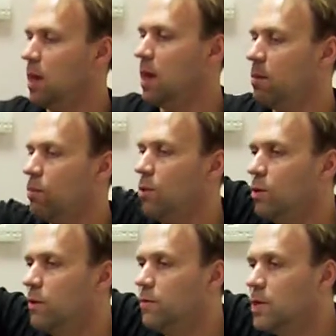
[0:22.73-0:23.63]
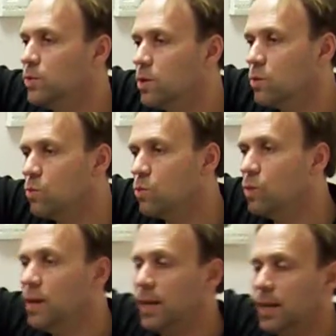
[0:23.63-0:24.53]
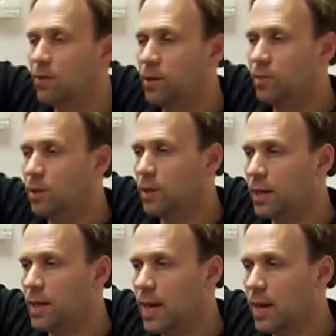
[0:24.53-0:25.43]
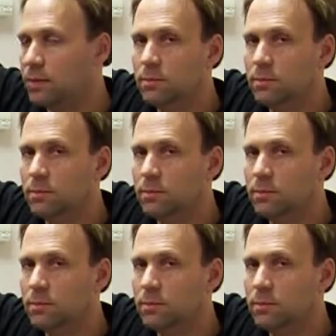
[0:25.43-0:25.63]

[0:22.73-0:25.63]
And pull. If this went weak, we'd be looking at